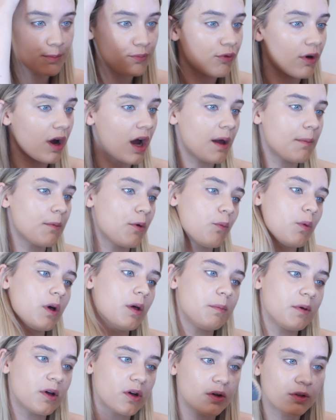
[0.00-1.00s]
primer
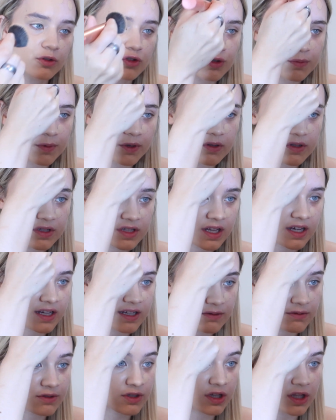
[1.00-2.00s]
will be contributing to that
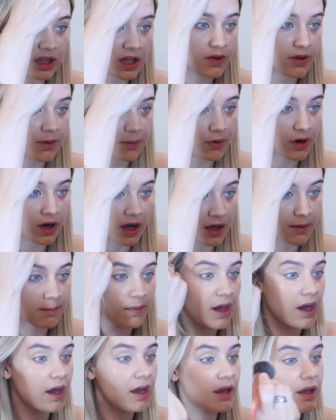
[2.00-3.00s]
because it's a glowy
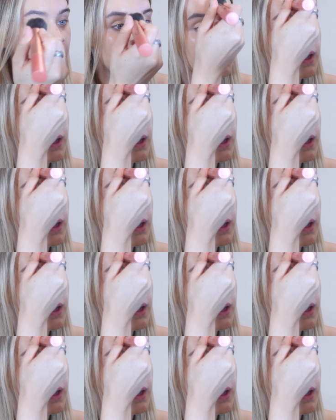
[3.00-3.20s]
primer,